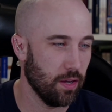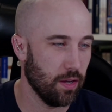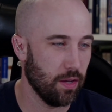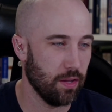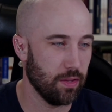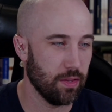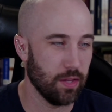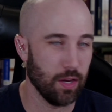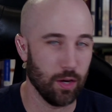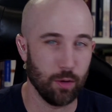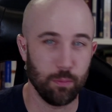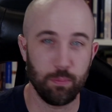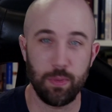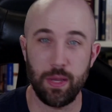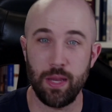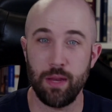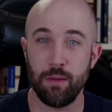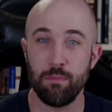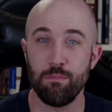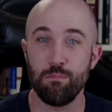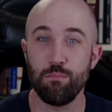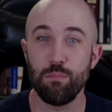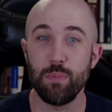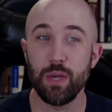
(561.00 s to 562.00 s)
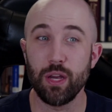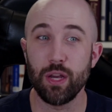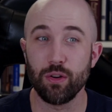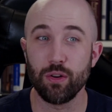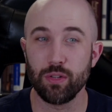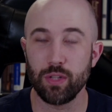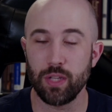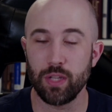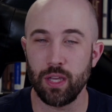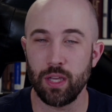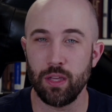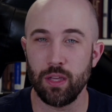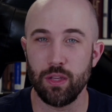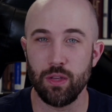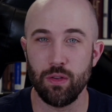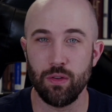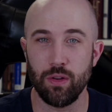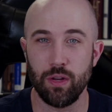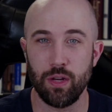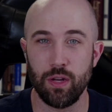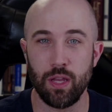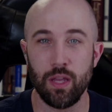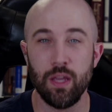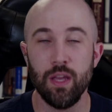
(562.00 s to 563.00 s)
there being merely
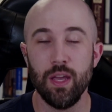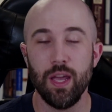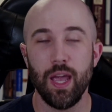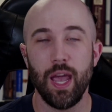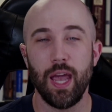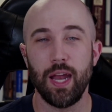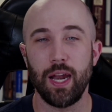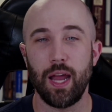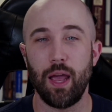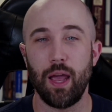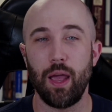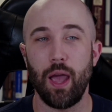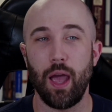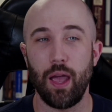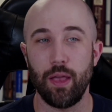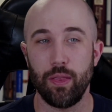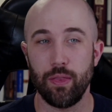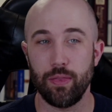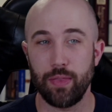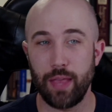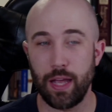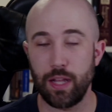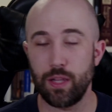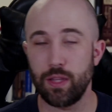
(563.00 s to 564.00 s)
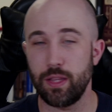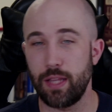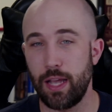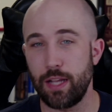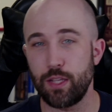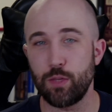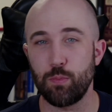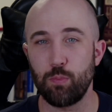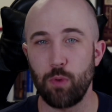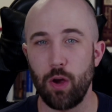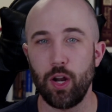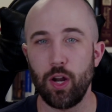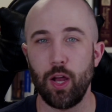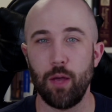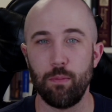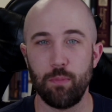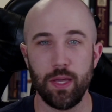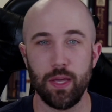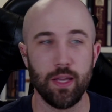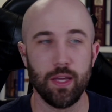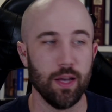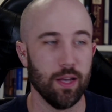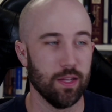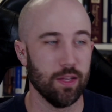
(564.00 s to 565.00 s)
unity. And that's brought up
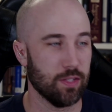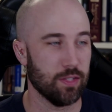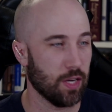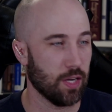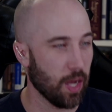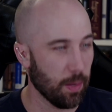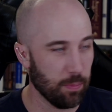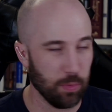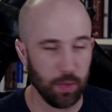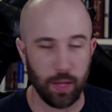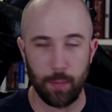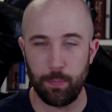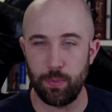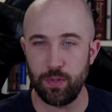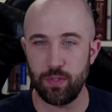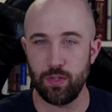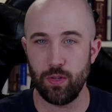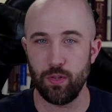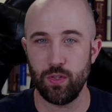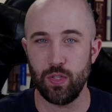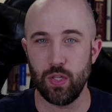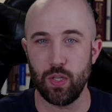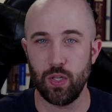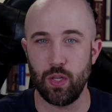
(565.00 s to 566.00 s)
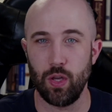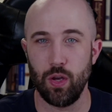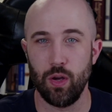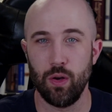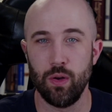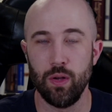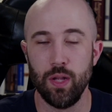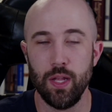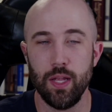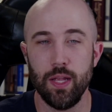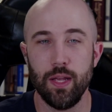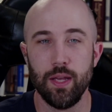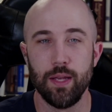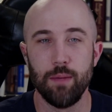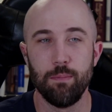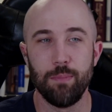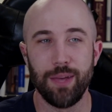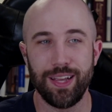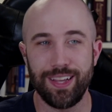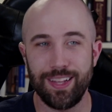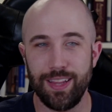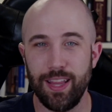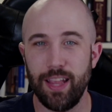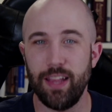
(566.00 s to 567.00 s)
because a couple episodes ago,
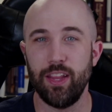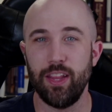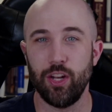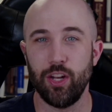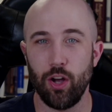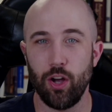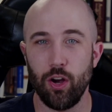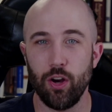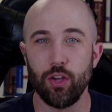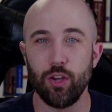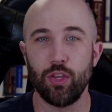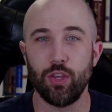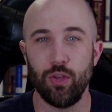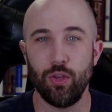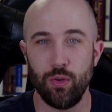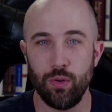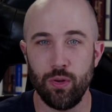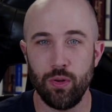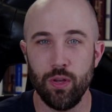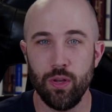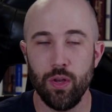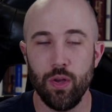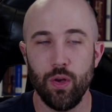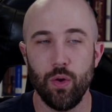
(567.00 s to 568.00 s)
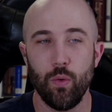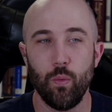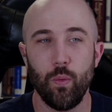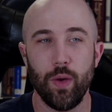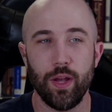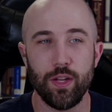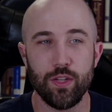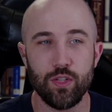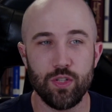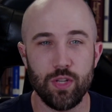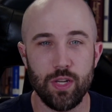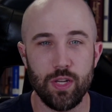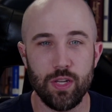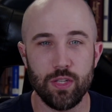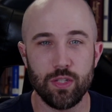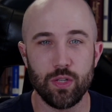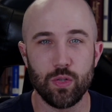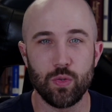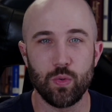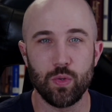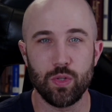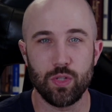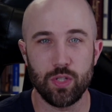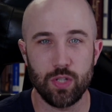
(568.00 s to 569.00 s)
McClellan argued when
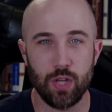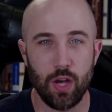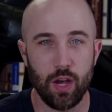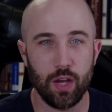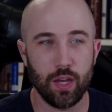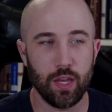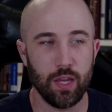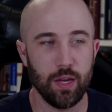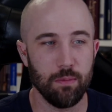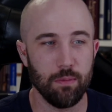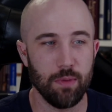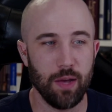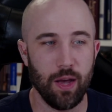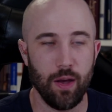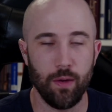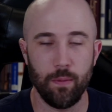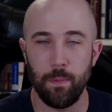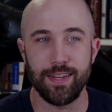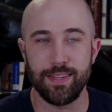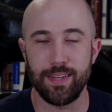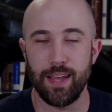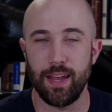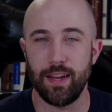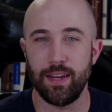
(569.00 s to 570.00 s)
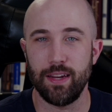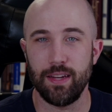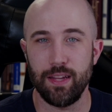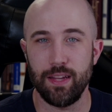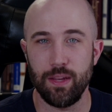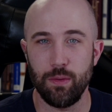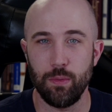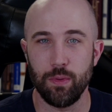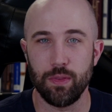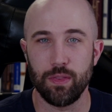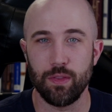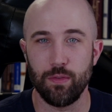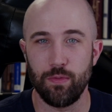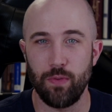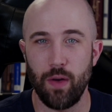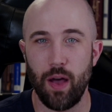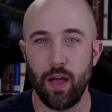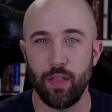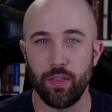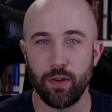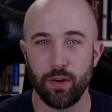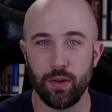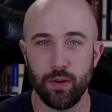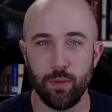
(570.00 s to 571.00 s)
Jesus was talking about identity with the
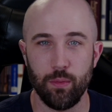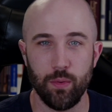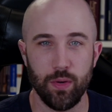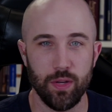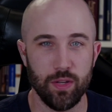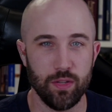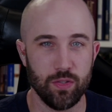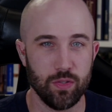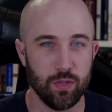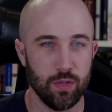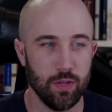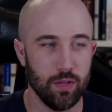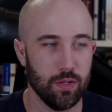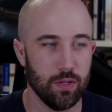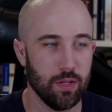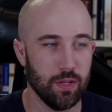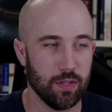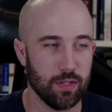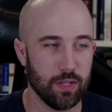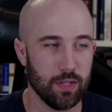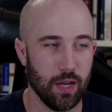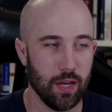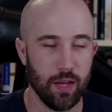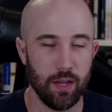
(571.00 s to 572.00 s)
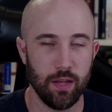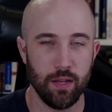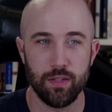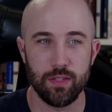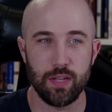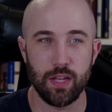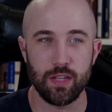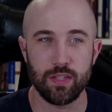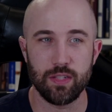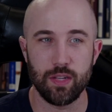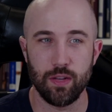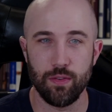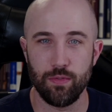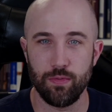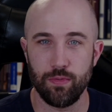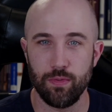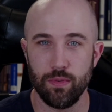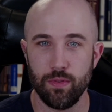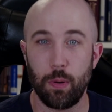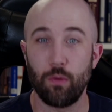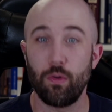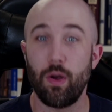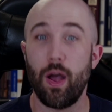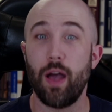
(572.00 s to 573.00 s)
Father, it was this sense of
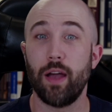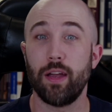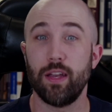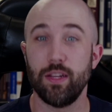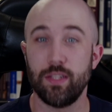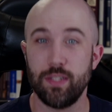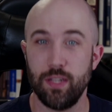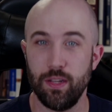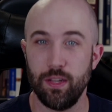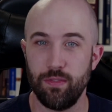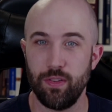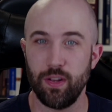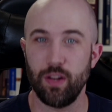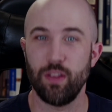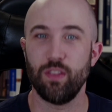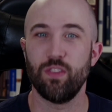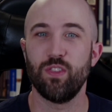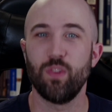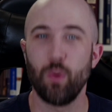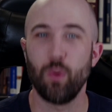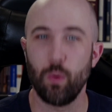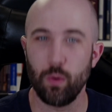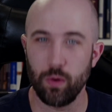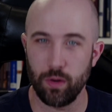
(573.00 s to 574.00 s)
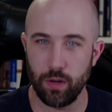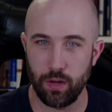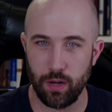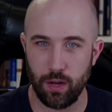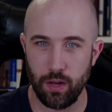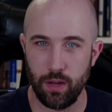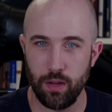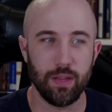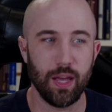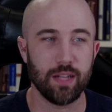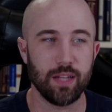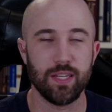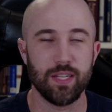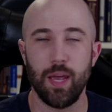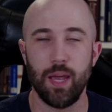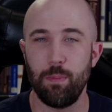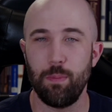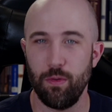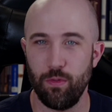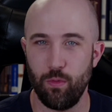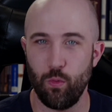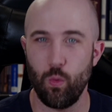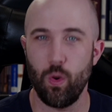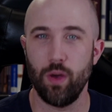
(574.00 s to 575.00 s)
prerogative and authority, that type
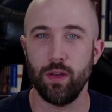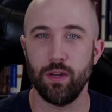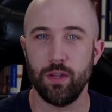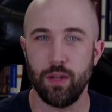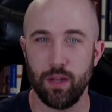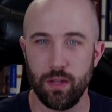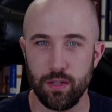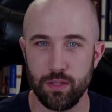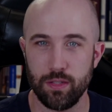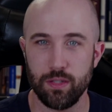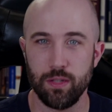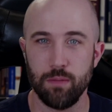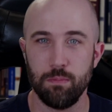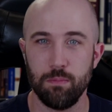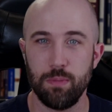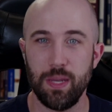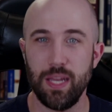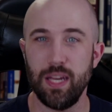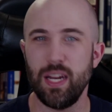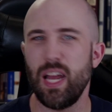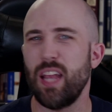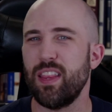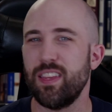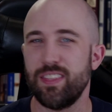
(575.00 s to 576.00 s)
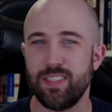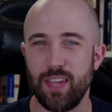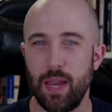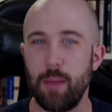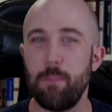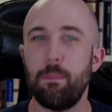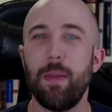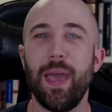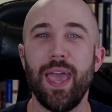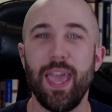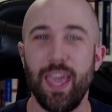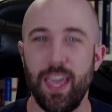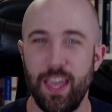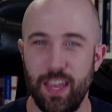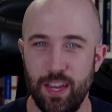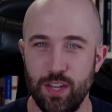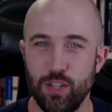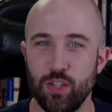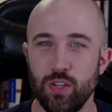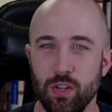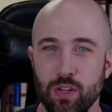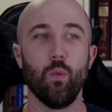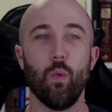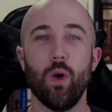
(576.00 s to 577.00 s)
of oneness, being on the same
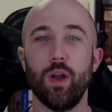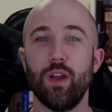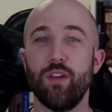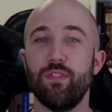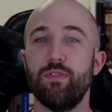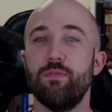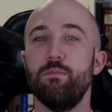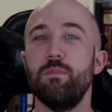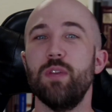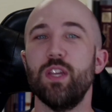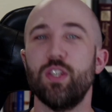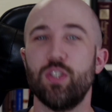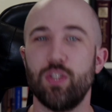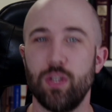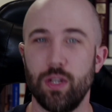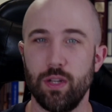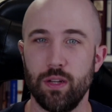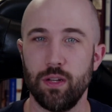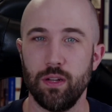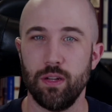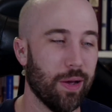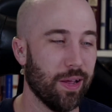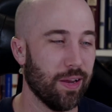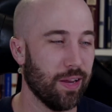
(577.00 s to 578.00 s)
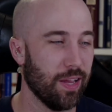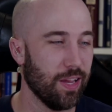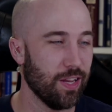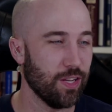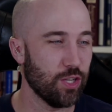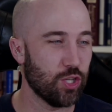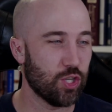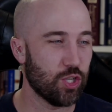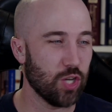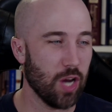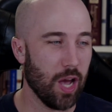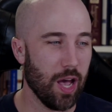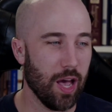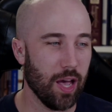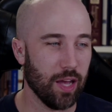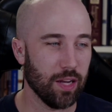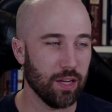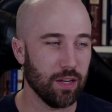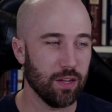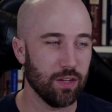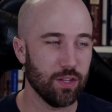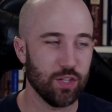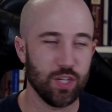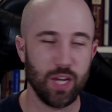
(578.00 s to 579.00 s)
page, one of mission. But in
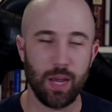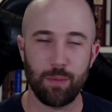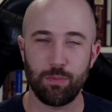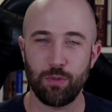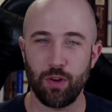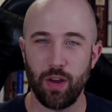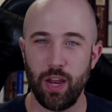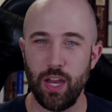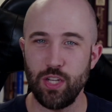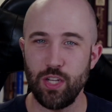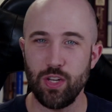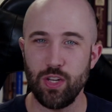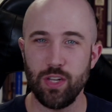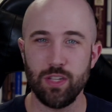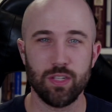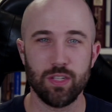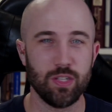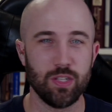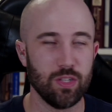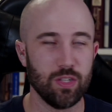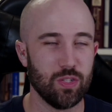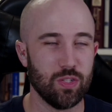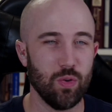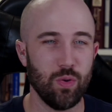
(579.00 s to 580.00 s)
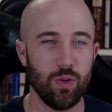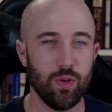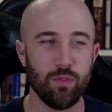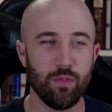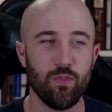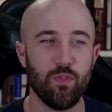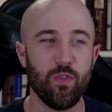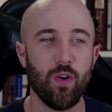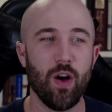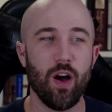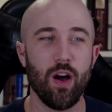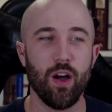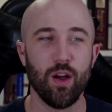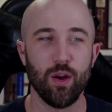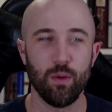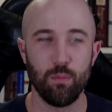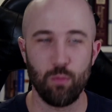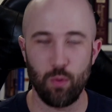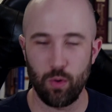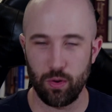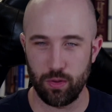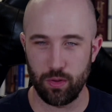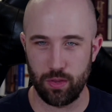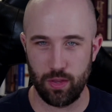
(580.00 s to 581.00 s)
John chapter 8, Jesus is doing far
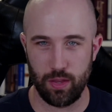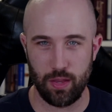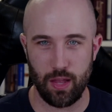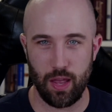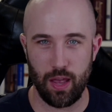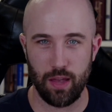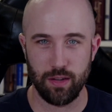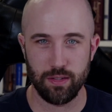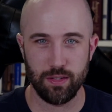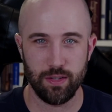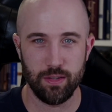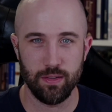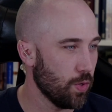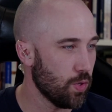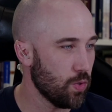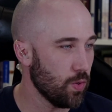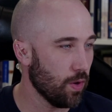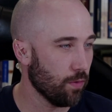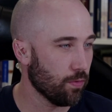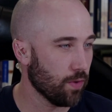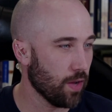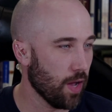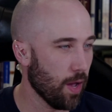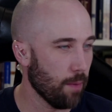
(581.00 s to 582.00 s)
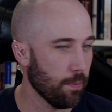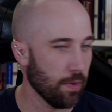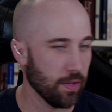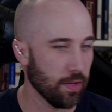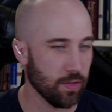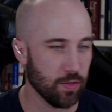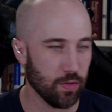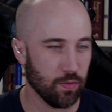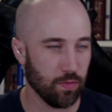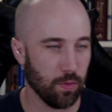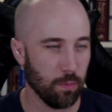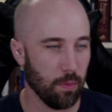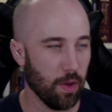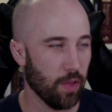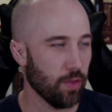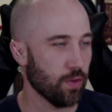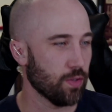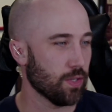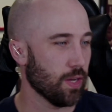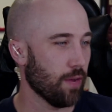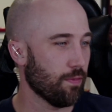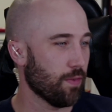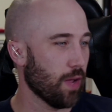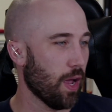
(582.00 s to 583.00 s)
more than that. We do have comments from others.
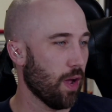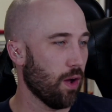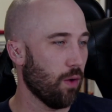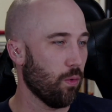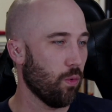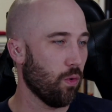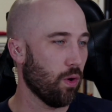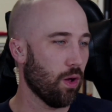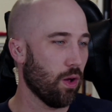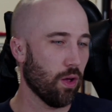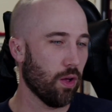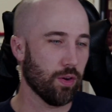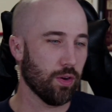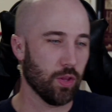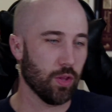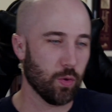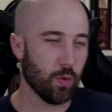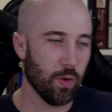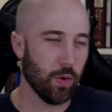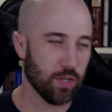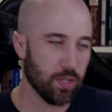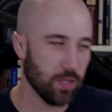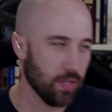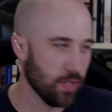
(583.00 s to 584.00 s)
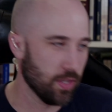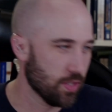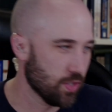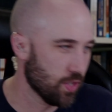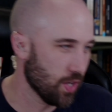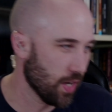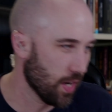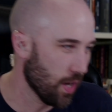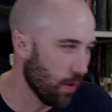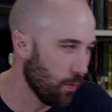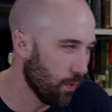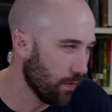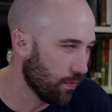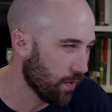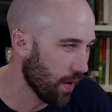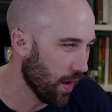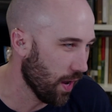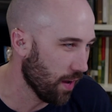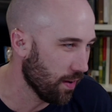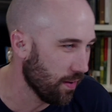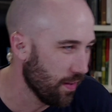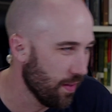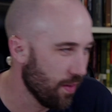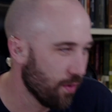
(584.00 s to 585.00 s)
I've got another question. Let's check out. We've
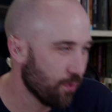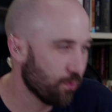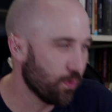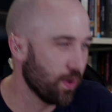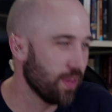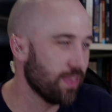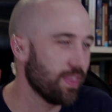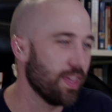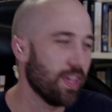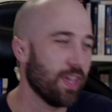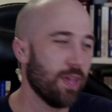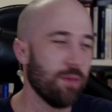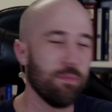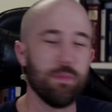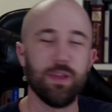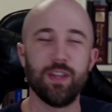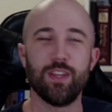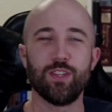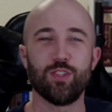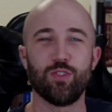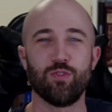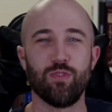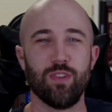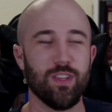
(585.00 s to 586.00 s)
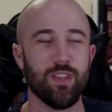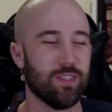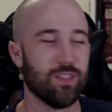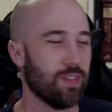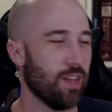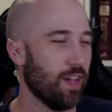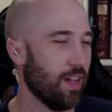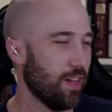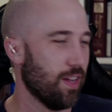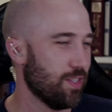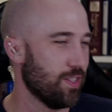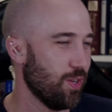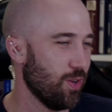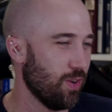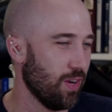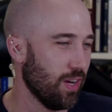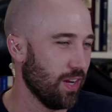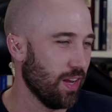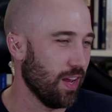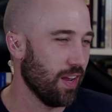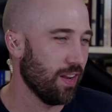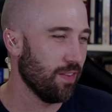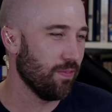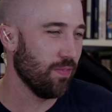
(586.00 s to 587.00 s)
got Free Thinking Ministries tuning
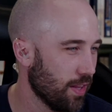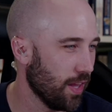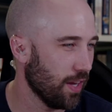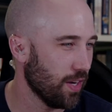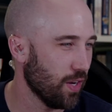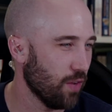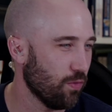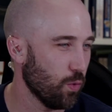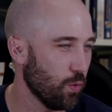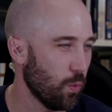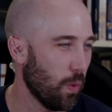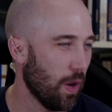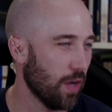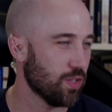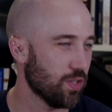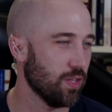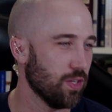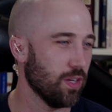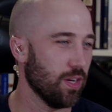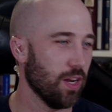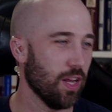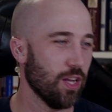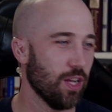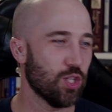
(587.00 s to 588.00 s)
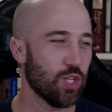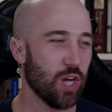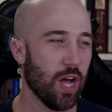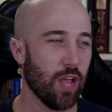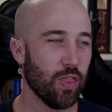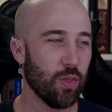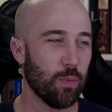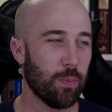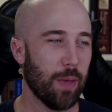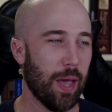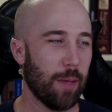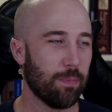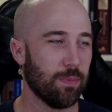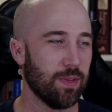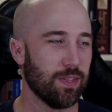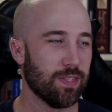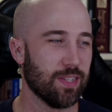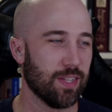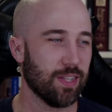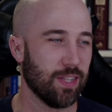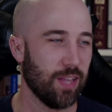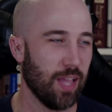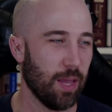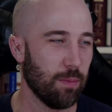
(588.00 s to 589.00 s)
in. Glad to have you watching today. John the
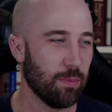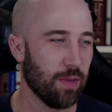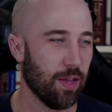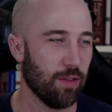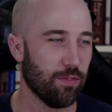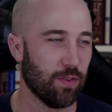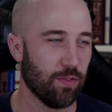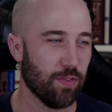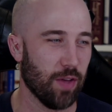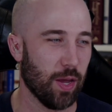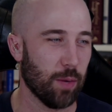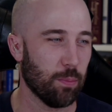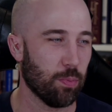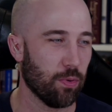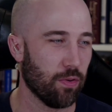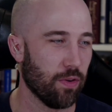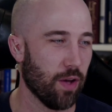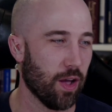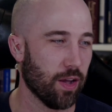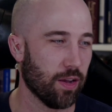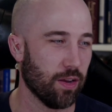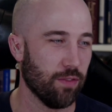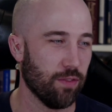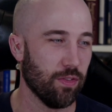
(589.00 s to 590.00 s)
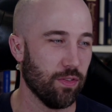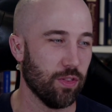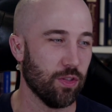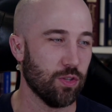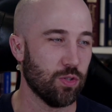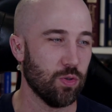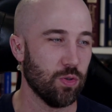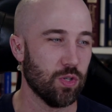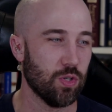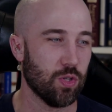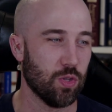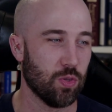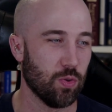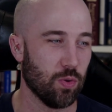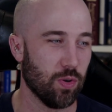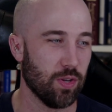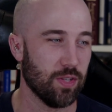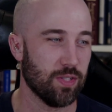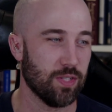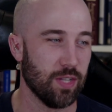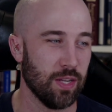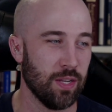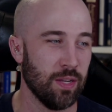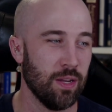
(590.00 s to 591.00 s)
Baptist claimed to have divine prerogative, and the Jewish
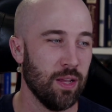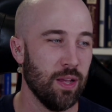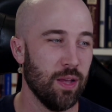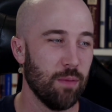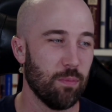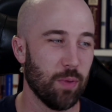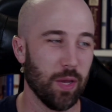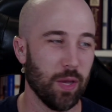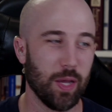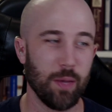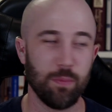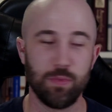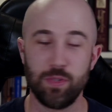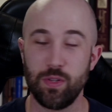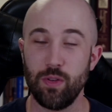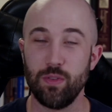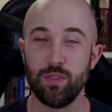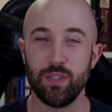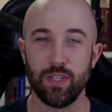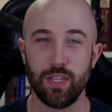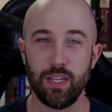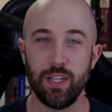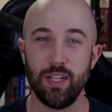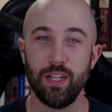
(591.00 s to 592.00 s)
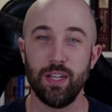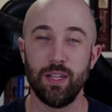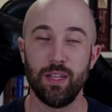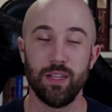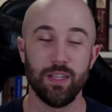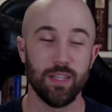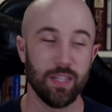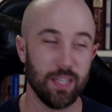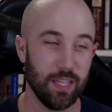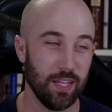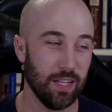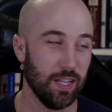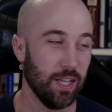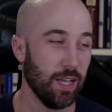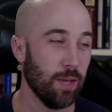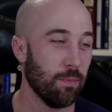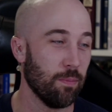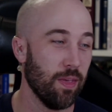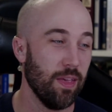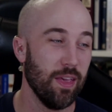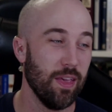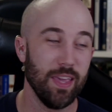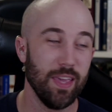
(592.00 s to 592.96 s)
authorities didn't pick up stones to kill him.